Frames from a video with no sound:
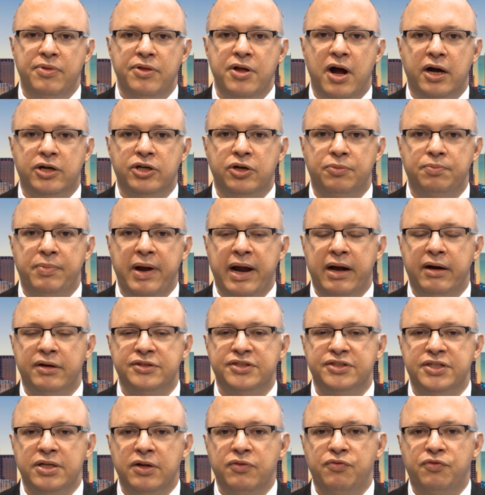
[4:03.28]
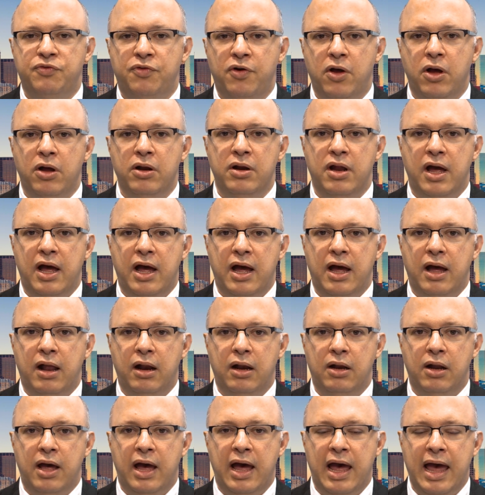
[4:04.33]
Dr. Beretson from
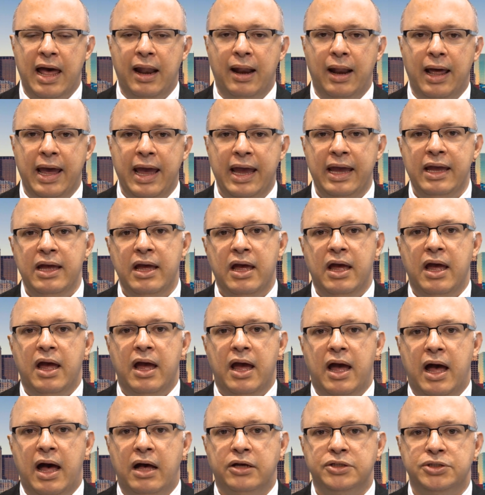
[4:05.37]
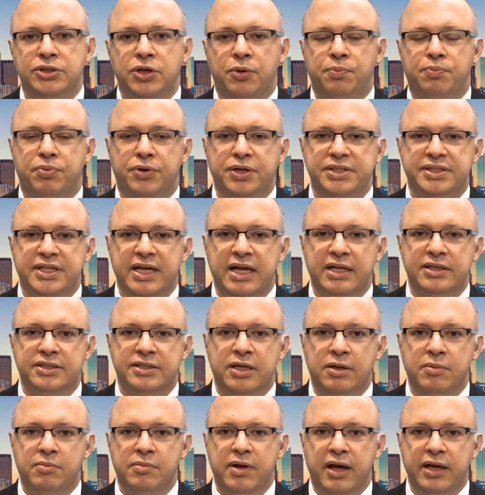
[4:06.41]
LA also presents
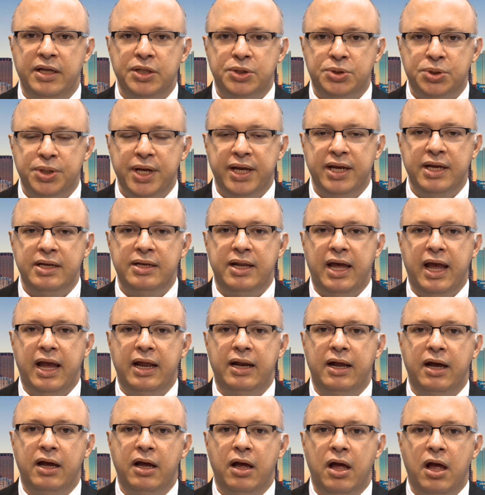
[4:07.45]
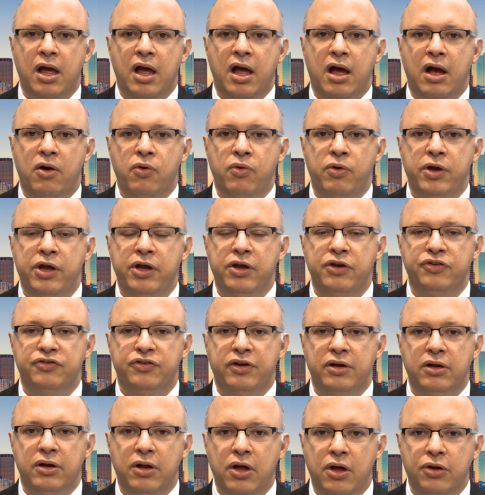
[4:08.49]
some intriguing data. We're
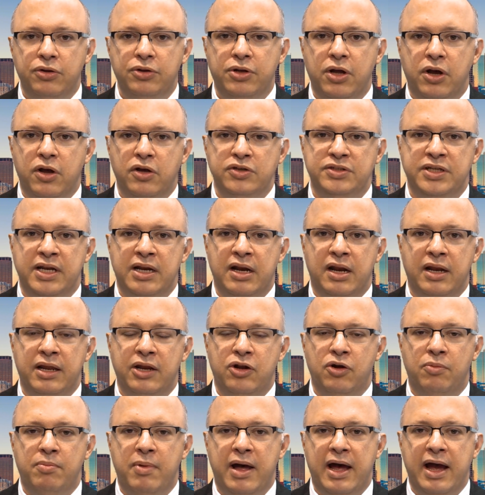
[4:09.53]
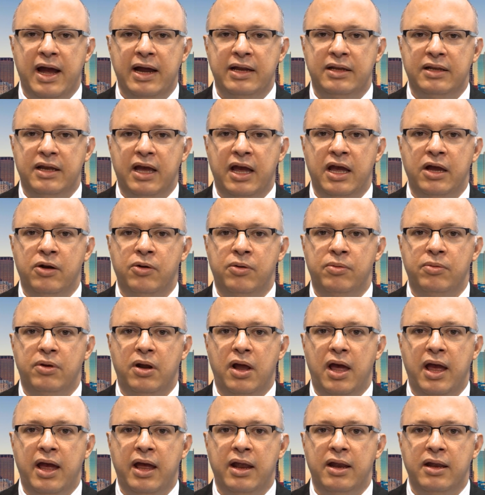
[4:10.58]
using low-dose lenalidomide
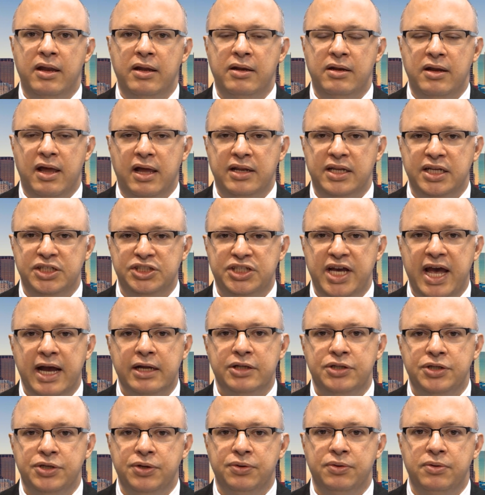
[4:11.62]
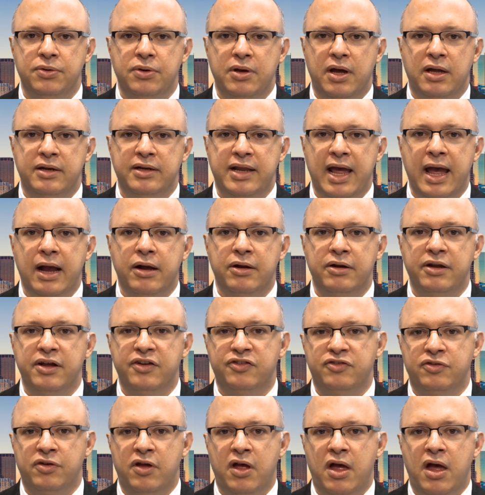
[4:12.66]
and the JAK2
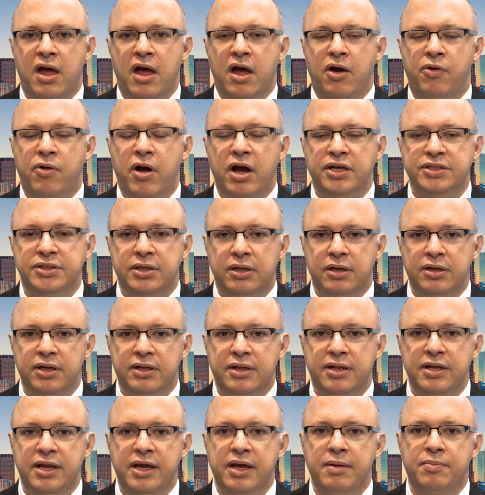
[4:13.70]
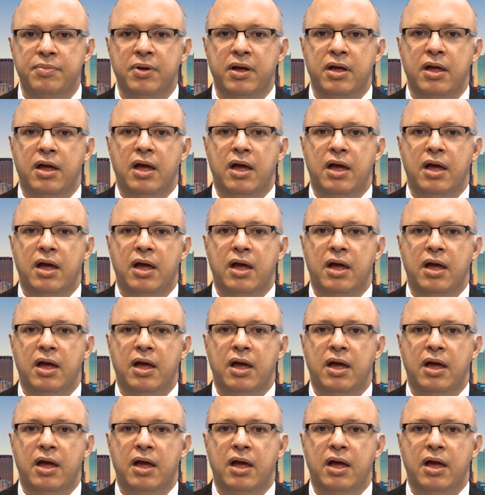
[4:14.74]
antagonist ruxolitinib